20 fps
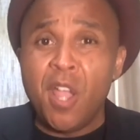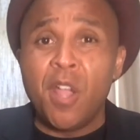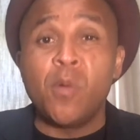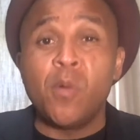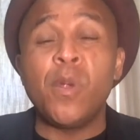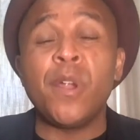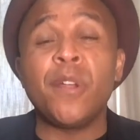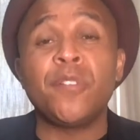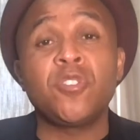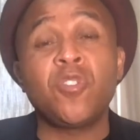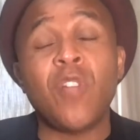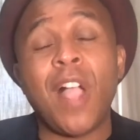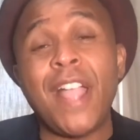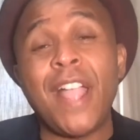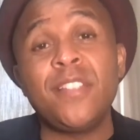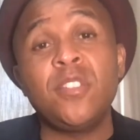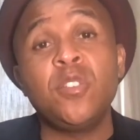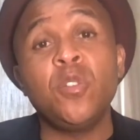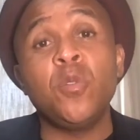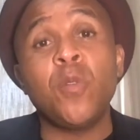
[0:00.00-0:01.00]
We're
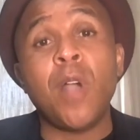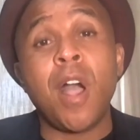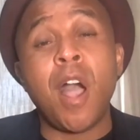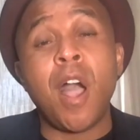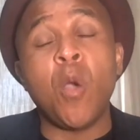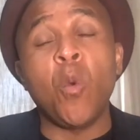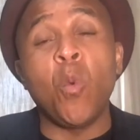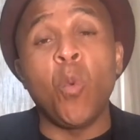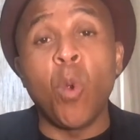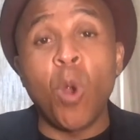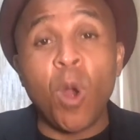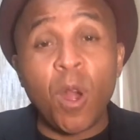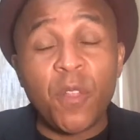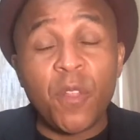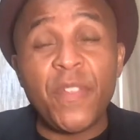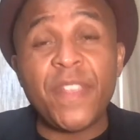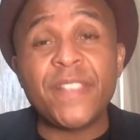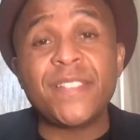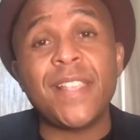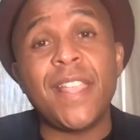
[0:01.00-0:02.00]
trying to uh, work
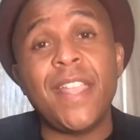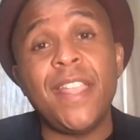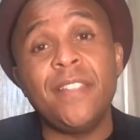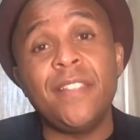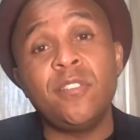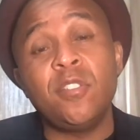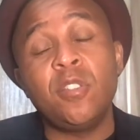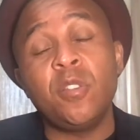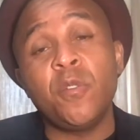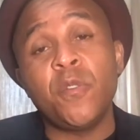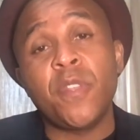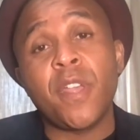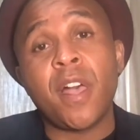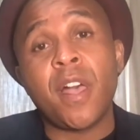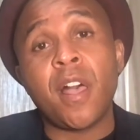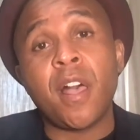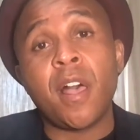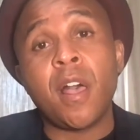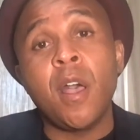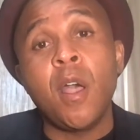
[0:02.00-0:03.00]
this into
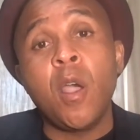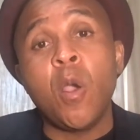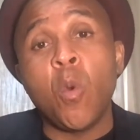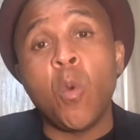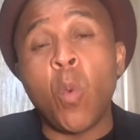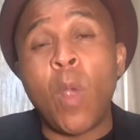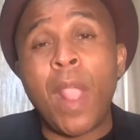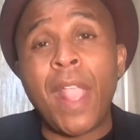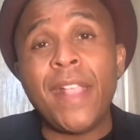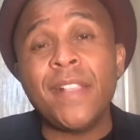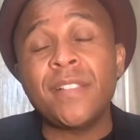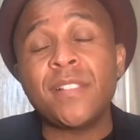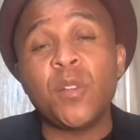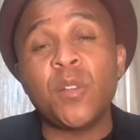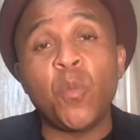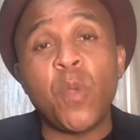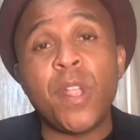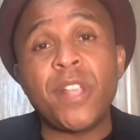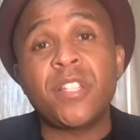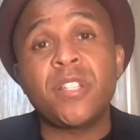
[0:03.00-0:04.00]
the ways in
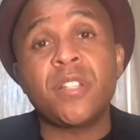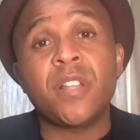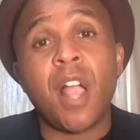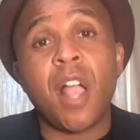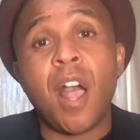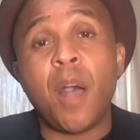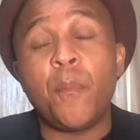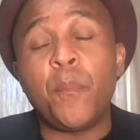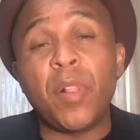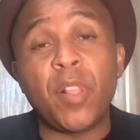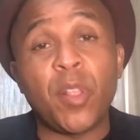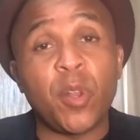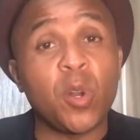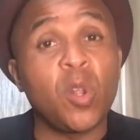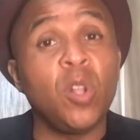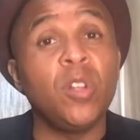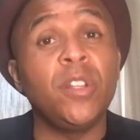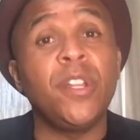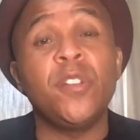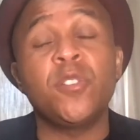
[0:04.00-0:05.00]
which uh,
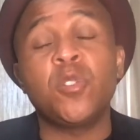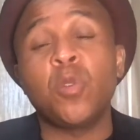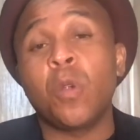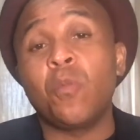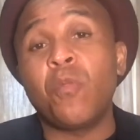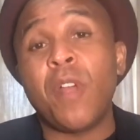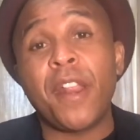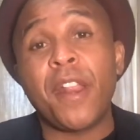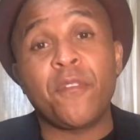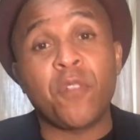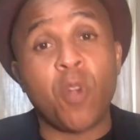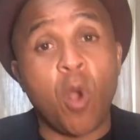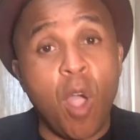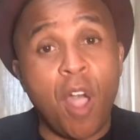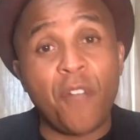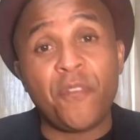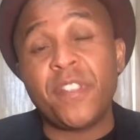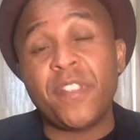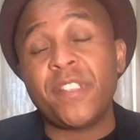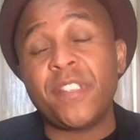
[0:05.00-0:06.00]
political leaders who are running for
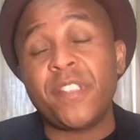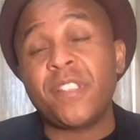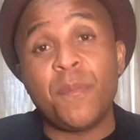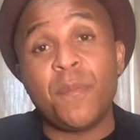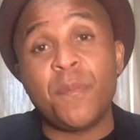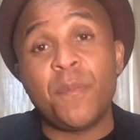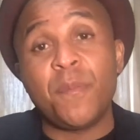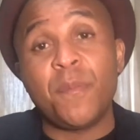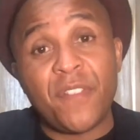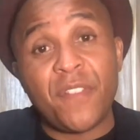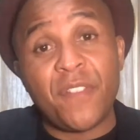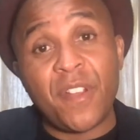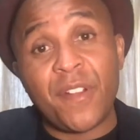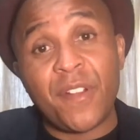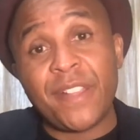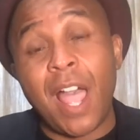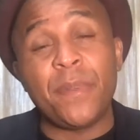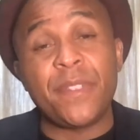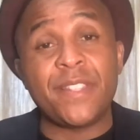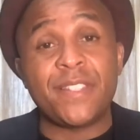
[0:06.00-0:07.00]
office from the very
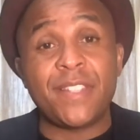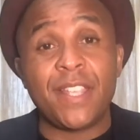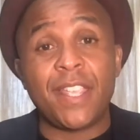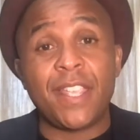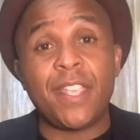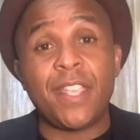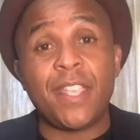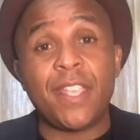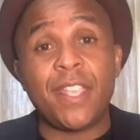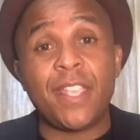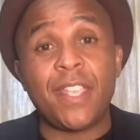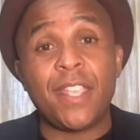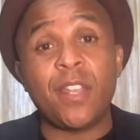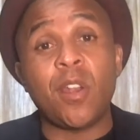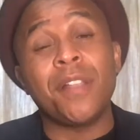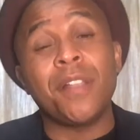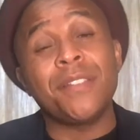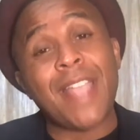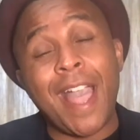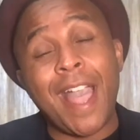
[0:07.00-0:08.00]
top of the ticket on
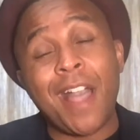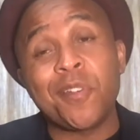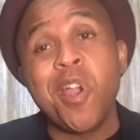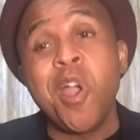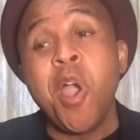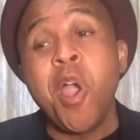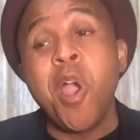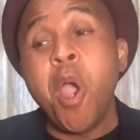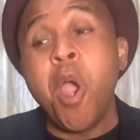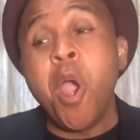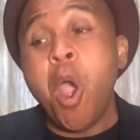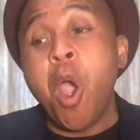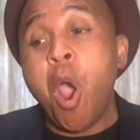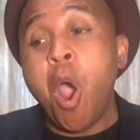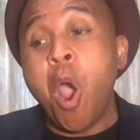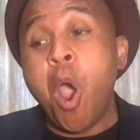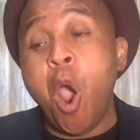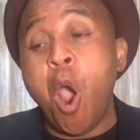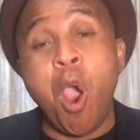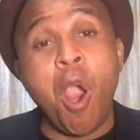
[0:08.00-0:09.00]
down
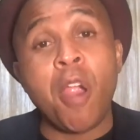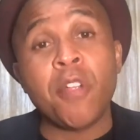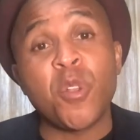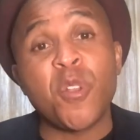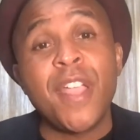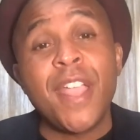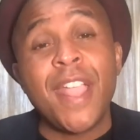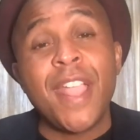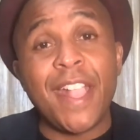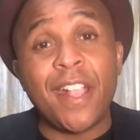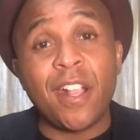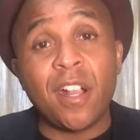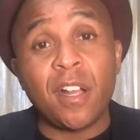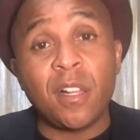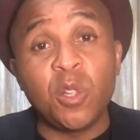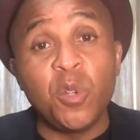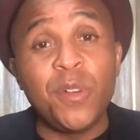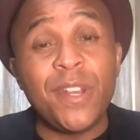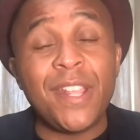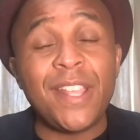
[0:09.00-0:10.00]
are sort of
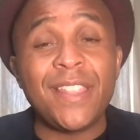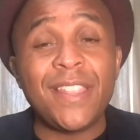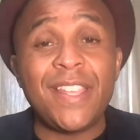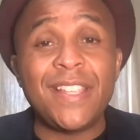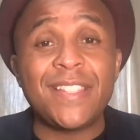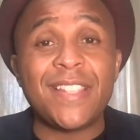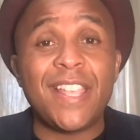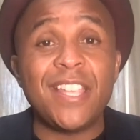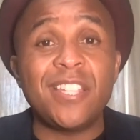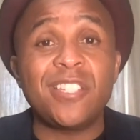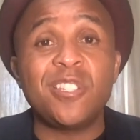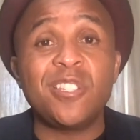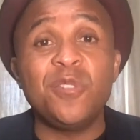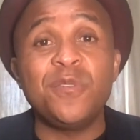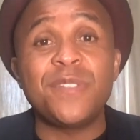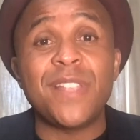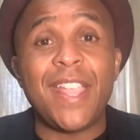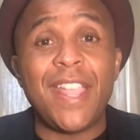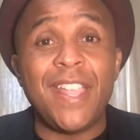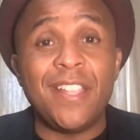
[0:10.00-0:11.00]
including these
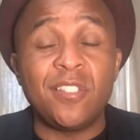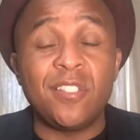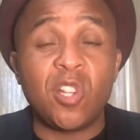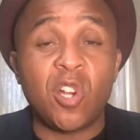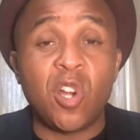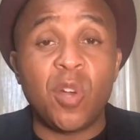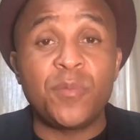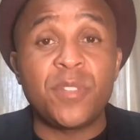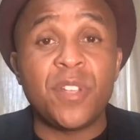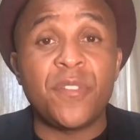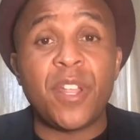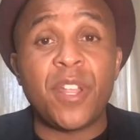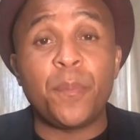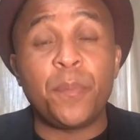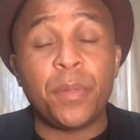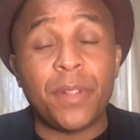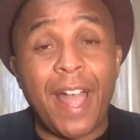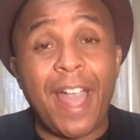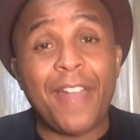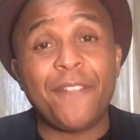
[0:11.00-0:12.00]
issues in terms of their
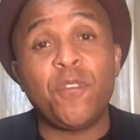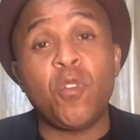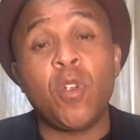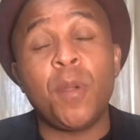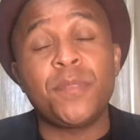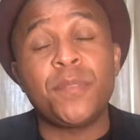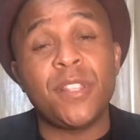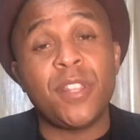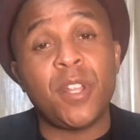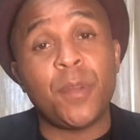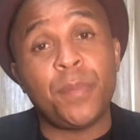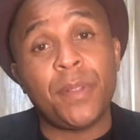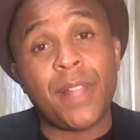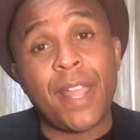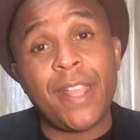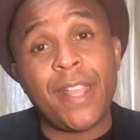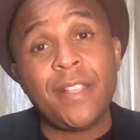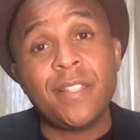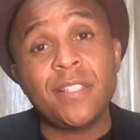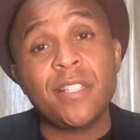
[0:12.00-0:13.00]
platforms and their
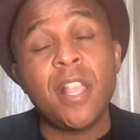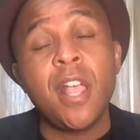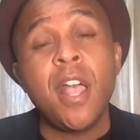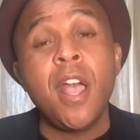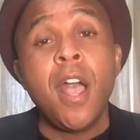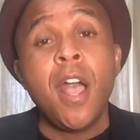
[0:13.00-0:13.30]
planks.